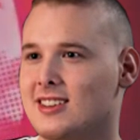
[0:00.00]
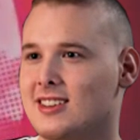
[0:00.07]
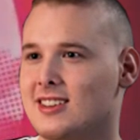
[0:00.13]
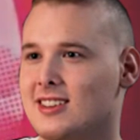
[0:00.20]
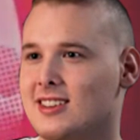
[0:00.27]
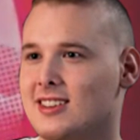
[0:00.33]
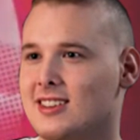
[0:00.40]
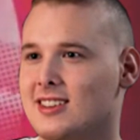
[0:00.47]

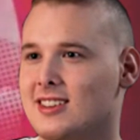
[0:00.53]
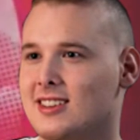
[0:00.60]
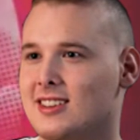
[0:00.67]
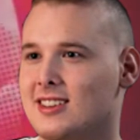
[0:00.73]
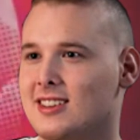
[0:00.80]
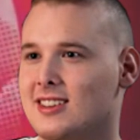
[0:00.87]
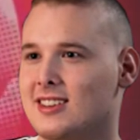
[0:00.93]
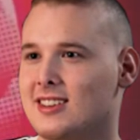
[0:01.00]

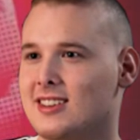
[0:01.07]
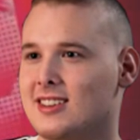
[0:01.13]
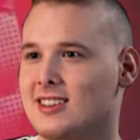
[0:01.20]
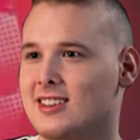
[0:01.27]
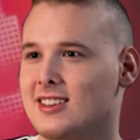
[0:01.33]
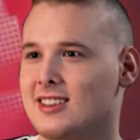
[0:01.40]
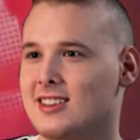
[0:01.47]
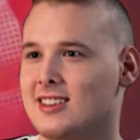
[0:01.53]

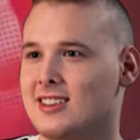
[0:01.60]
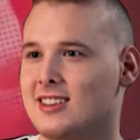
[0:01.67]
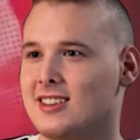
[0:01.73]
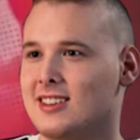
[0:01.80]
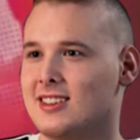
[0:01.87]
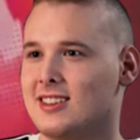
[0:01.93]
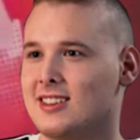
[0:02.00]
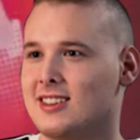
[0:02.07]

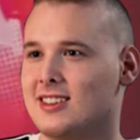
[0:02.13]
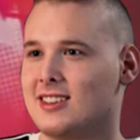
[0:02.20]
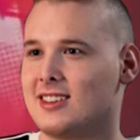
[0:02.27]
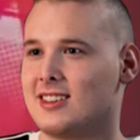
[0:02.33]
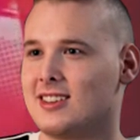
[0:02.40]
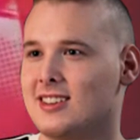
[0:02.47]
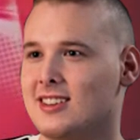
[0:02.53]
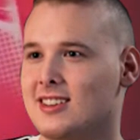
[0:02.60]

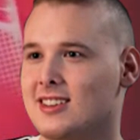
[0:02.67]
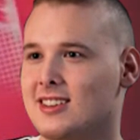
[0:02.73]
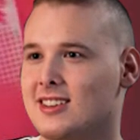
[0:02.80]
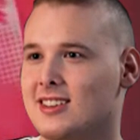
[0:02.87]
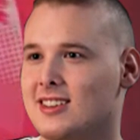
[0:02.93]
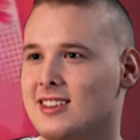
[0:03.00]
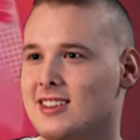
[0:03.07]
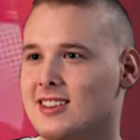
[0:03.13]

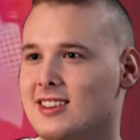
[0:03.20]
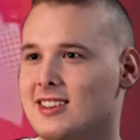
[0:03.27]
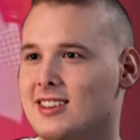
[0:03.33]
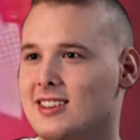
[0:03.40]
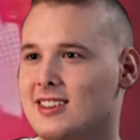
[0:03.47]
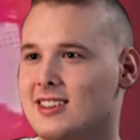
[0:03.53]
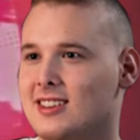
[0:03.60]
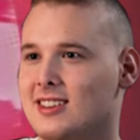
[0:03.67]

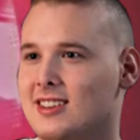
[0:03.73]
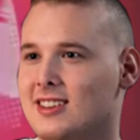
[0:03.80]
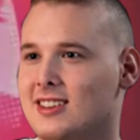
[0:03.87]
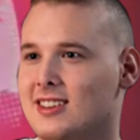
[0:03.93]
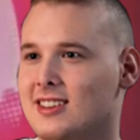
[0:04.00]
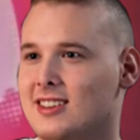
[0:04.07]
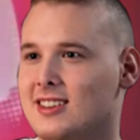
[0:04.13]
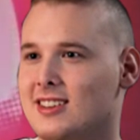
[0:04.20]

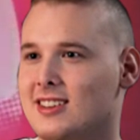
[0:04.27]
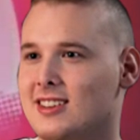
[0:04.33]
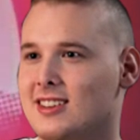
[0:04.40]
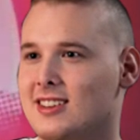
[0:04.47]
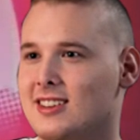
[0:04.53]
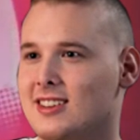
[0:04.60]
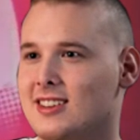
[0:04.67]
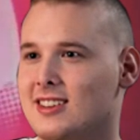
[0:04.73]

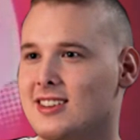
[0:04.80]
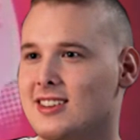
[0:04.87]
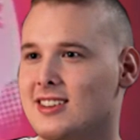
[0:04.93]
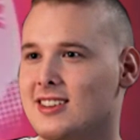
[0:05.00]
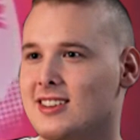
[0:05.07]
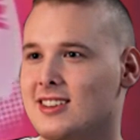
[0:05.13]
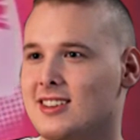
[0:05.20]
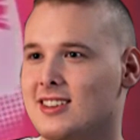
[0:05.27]

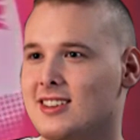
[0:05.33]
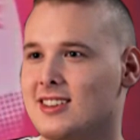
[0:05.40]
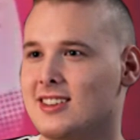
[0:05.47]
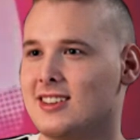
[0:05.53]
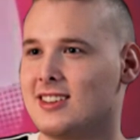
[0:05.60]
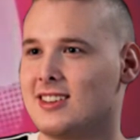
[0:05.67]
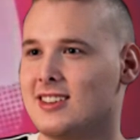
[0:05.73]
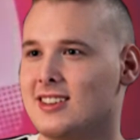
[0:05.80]

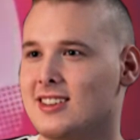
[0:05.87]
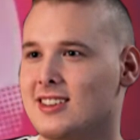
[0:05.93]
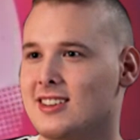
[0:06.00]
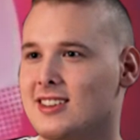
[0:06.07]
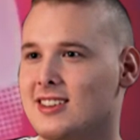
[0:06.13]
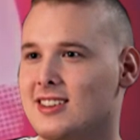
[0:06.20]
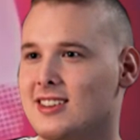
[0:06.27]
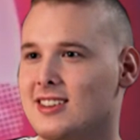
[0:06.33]
(not speaking)